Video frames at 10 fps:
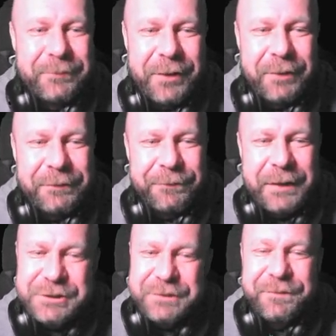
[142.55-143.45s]
We've got over
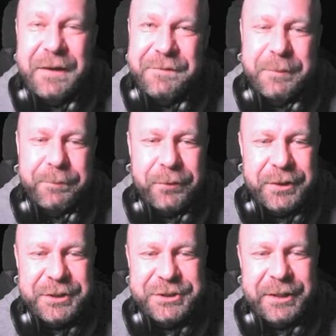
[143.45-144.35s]
1,500
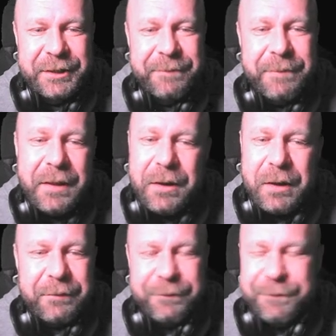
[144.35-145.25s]
products done,
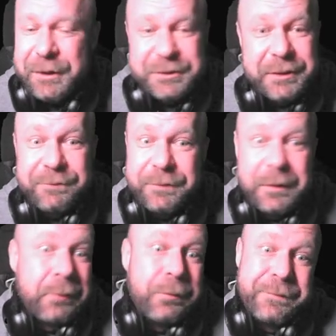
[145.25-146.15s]
over a thousand,
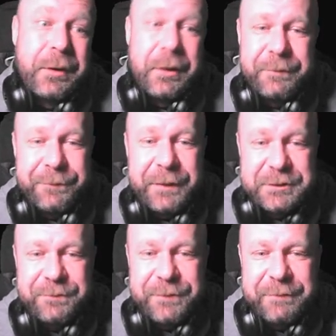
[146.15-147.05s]
uh, we've got over
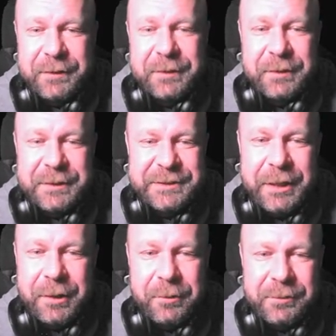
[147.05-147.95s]
1,500 clients
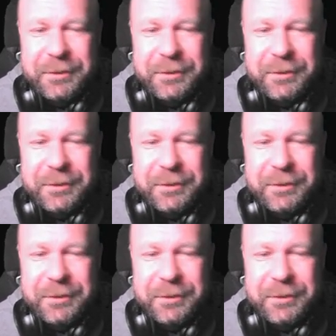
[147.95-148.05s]
now.